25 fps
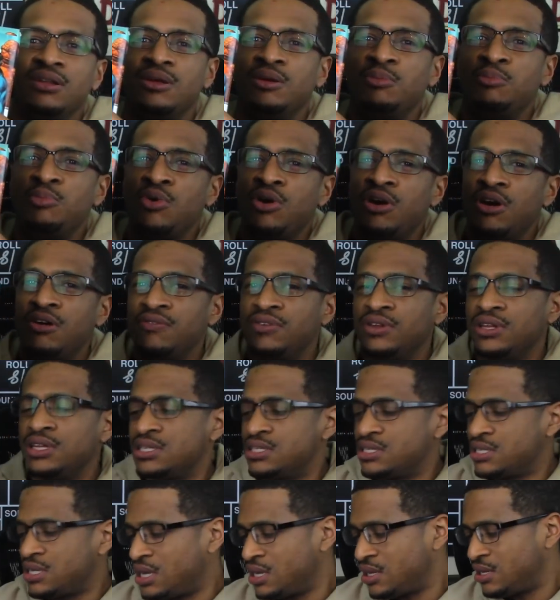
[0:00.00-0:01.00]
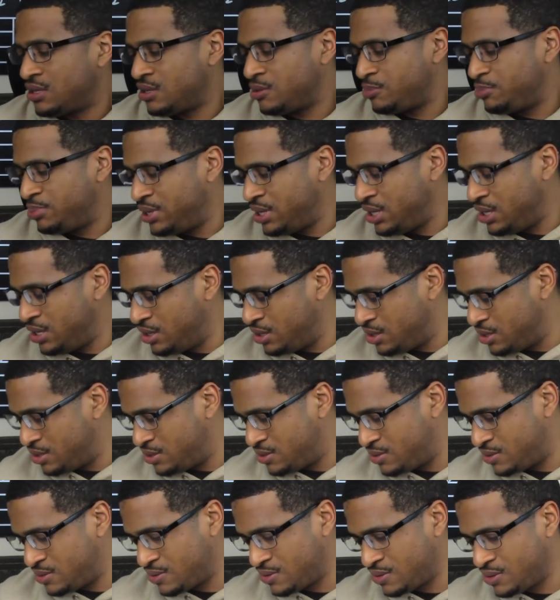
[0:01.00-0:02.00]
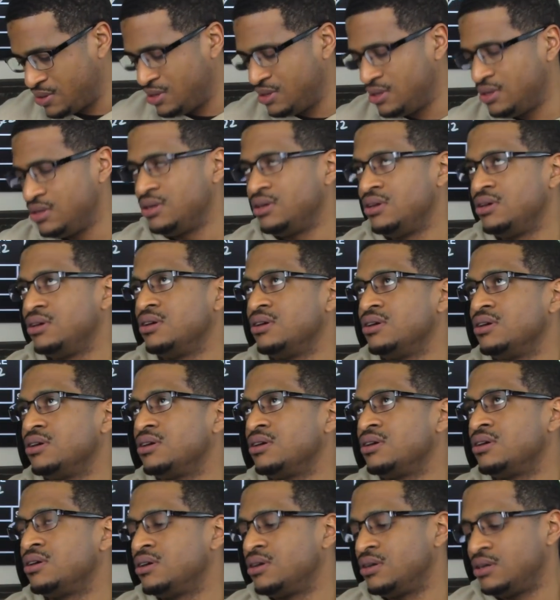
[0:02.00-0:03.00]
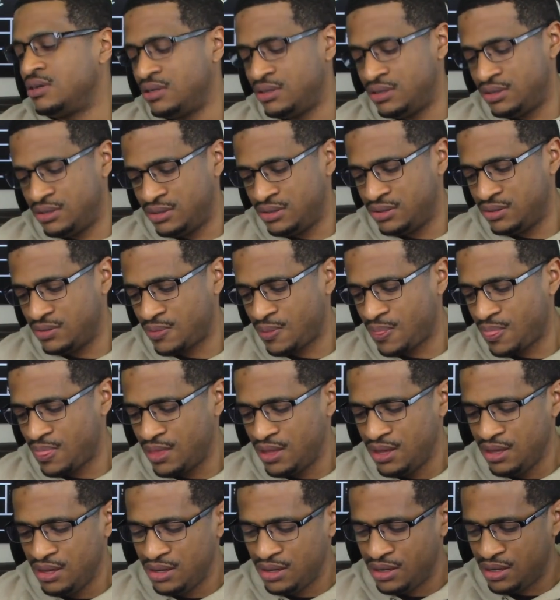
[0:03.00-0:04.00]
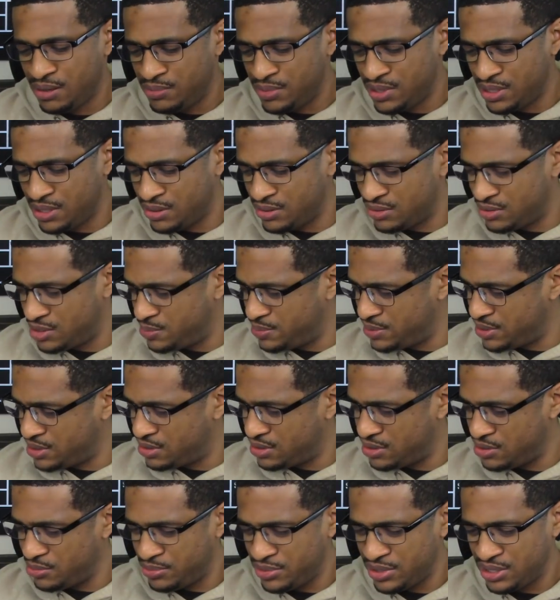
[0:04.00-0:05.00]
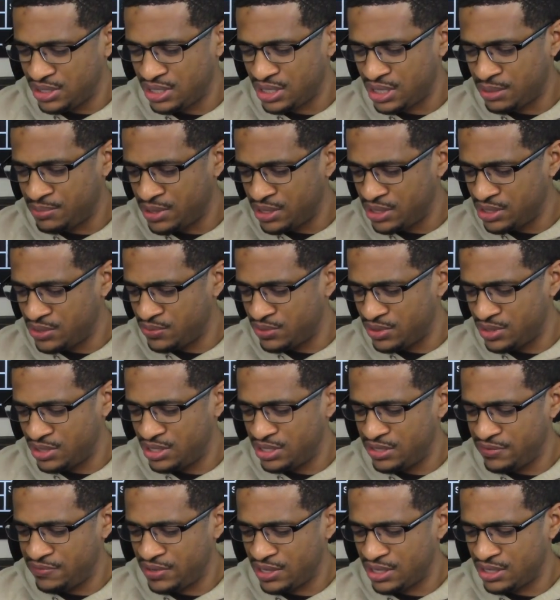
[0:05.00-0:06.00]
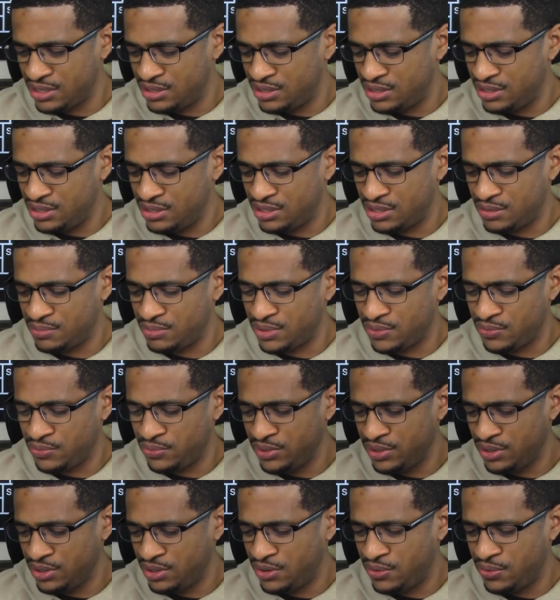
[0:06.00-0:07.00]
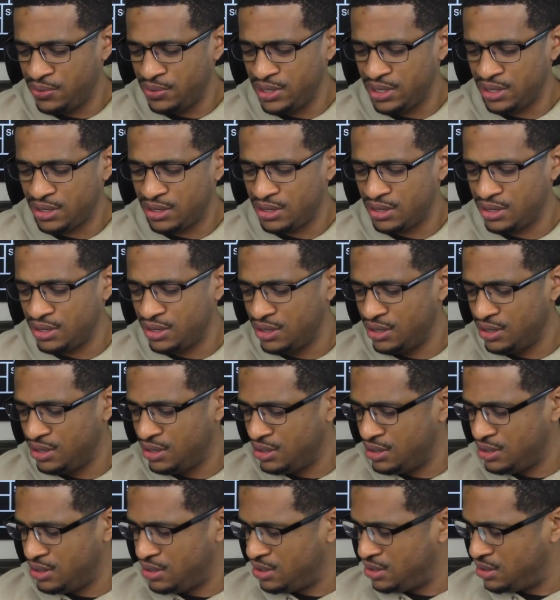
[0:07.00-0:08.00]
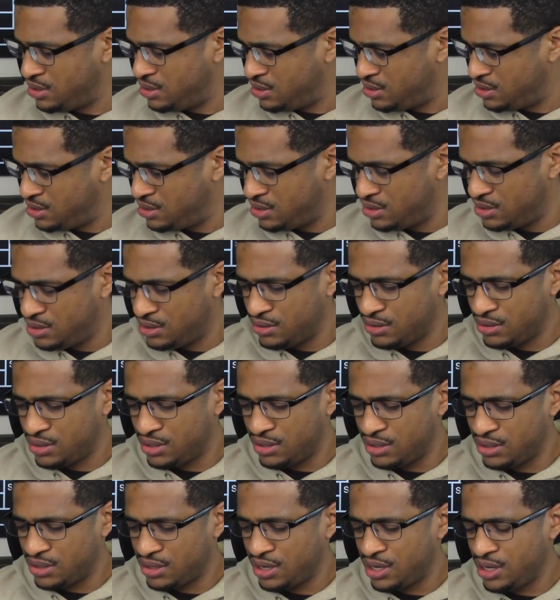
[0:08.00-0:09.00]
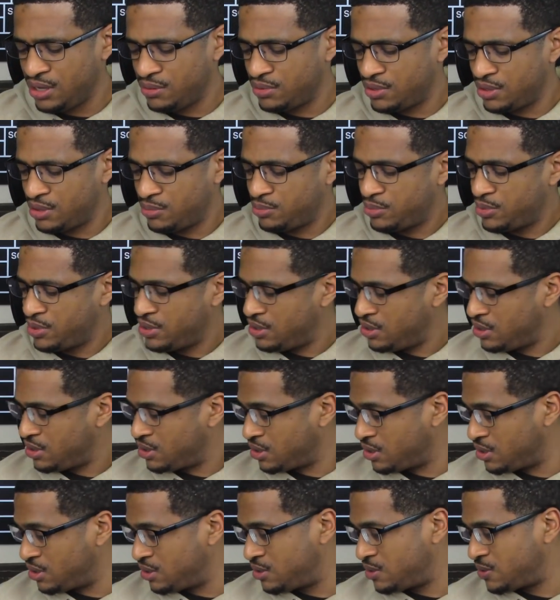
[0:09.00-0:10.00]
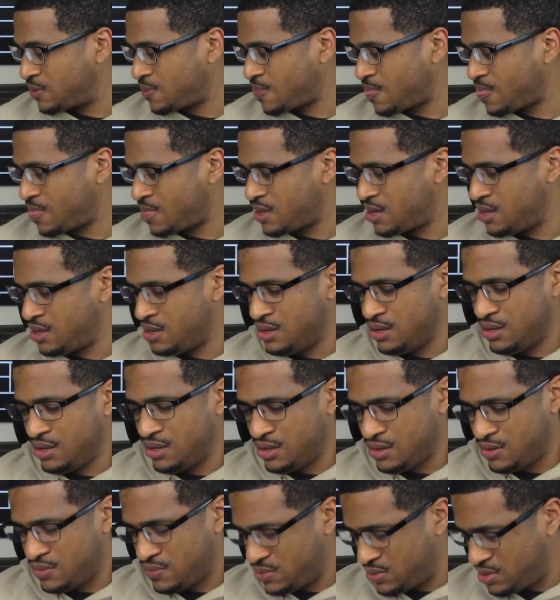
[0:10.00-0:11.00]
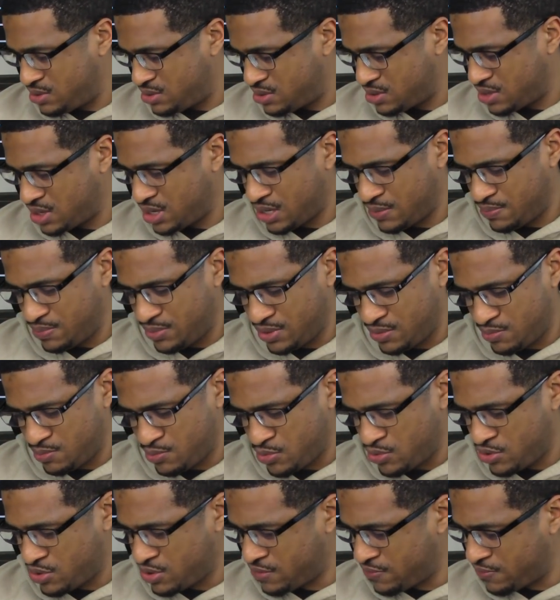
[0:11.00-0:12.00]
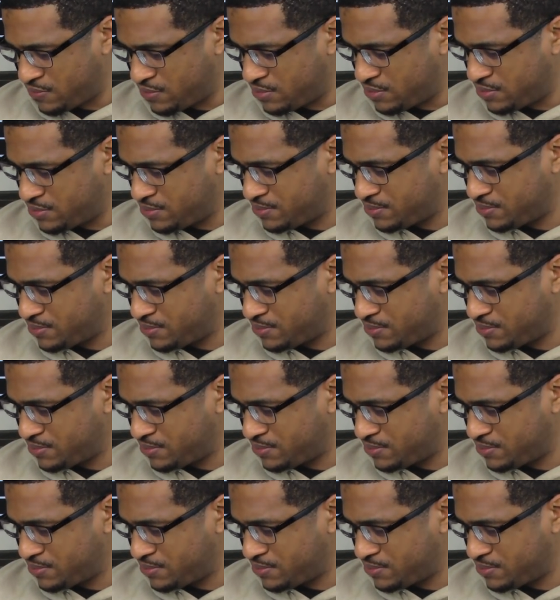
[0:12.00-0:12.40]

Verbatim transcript: Marvel Encyclopedia. Uh, I'm not gonna spend too much time. I just want to see if I can see something real quick. Okay, Captain America. Where's Captain Marvel?